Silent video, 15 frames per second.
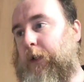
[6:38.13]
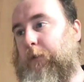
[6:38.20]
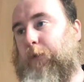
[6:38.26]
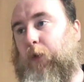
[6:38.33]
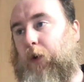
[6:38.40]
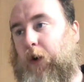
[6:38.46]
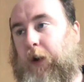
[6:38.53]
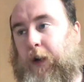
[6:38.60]

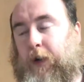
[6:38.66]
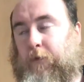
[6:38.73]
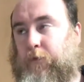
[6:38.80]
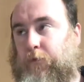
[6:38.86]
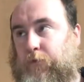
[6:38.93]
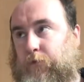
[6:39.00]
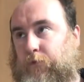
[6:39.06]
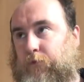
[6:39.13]
But I
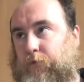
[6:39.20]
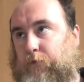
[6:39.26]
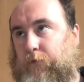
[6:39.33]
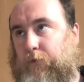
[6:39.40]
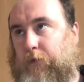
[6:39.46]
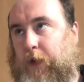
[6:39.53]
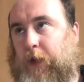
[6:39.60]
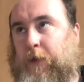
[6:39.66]
am
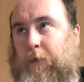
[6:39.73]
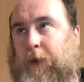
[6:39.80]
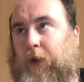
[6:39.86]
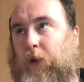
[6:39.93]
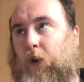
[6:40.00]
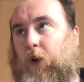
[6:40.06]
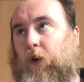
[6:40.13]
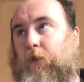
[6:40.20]
in the
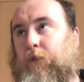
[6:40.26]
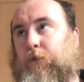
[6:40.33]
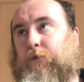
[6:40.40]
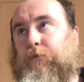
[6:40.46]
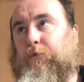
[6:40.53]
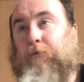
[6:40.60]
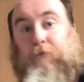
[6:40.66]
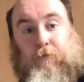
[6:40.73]
middle of
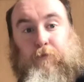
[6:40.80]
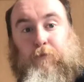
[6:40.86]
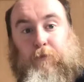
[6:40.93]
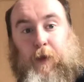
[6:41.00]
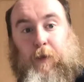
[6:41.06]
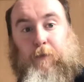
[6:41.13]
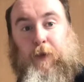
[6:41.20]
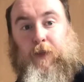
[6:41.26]

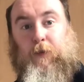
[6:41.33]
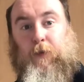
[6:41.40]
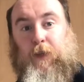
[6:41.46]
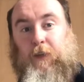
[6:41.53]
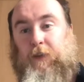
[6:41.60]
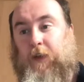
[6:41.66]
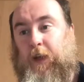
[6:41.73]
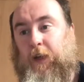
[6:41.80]
being busy with
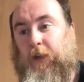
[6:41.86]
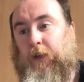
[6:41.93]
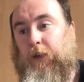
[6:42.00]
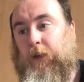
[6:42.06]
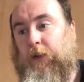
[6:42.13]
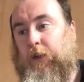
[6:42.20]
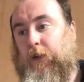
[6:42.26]
this thing,